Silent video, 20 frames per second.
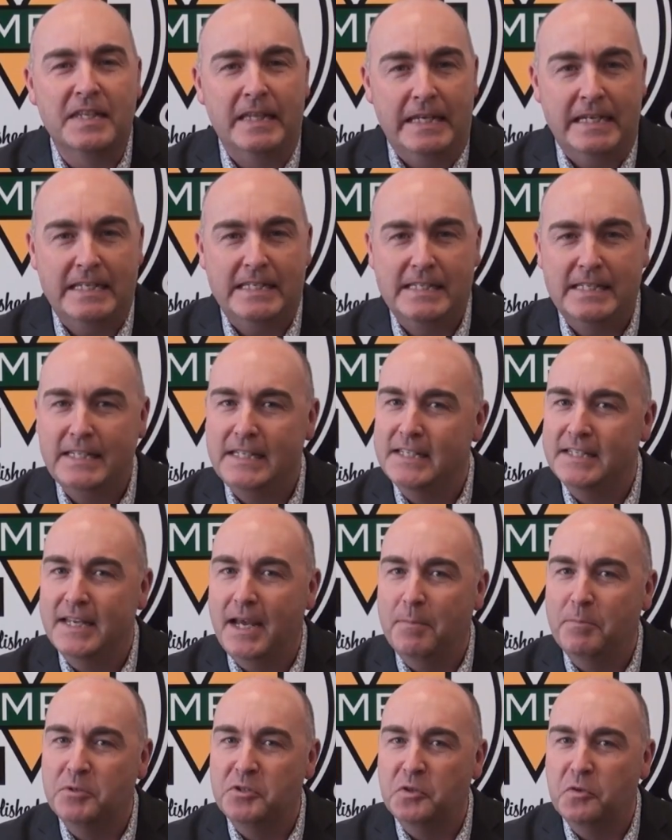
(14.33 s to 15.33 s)
This is
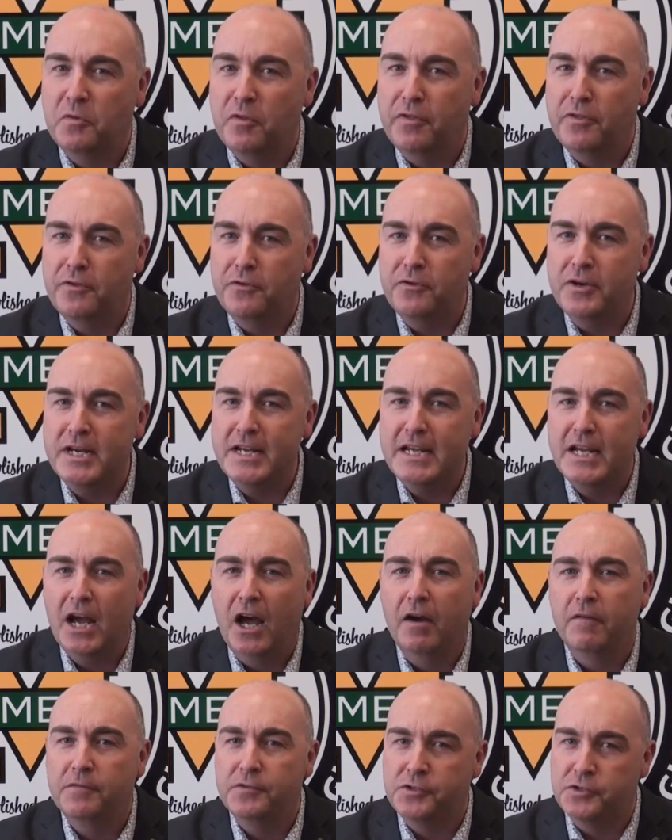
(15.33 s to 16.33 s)
episode three
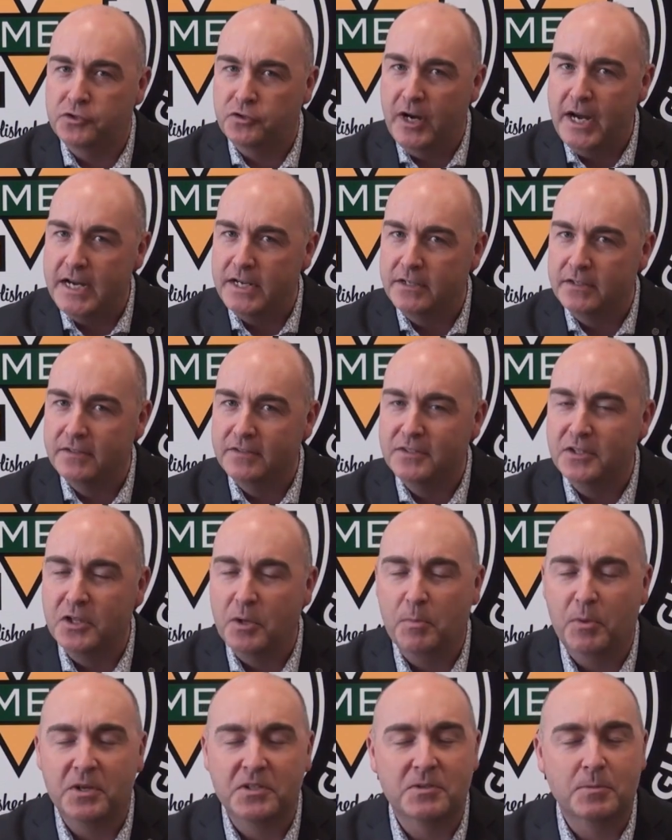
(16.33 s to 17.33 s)
of Straight to
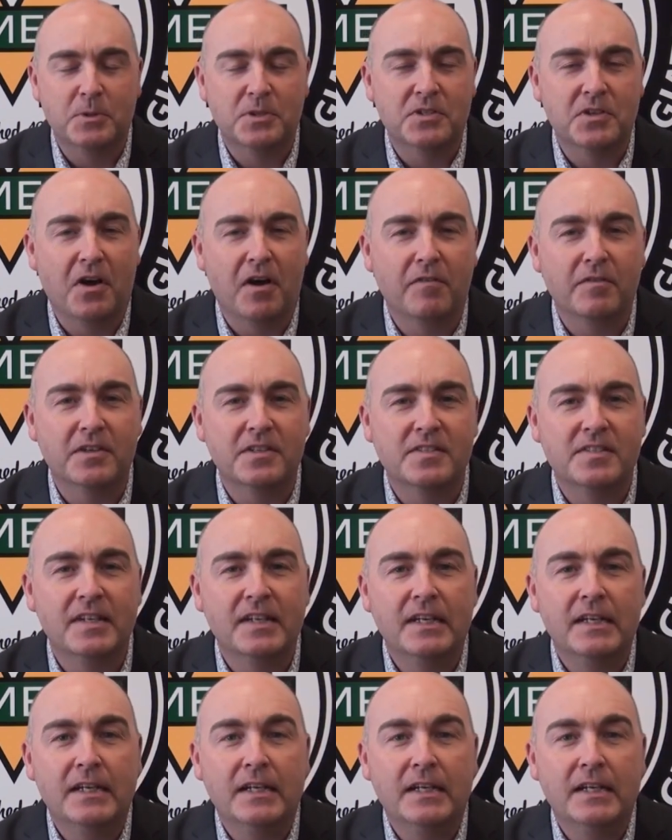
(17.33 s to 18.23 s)
the Principal's Office.